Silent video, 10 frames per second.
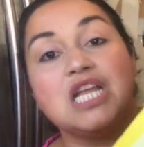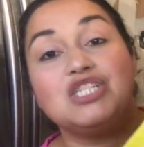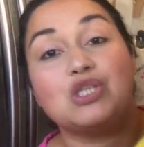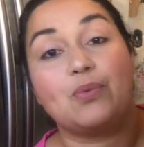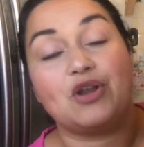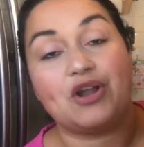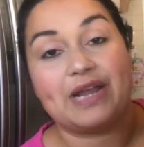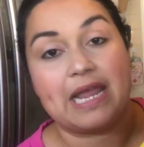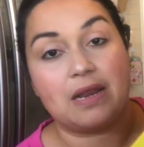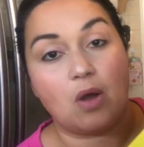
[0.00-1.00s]
So we're
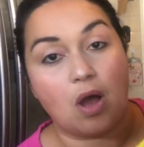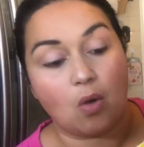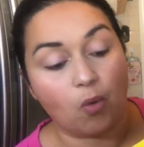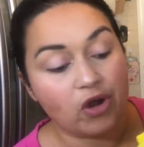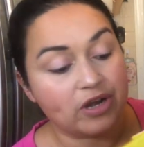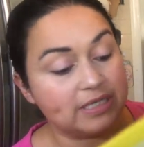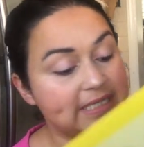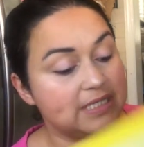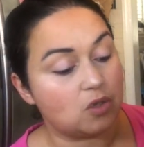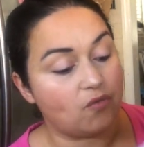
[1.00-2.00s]
learning uh, words
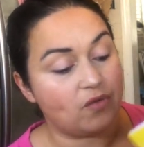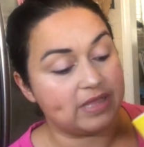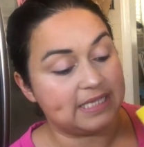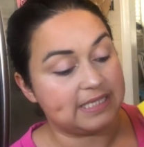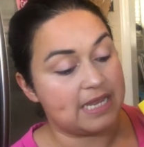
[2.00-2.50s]
and so forth this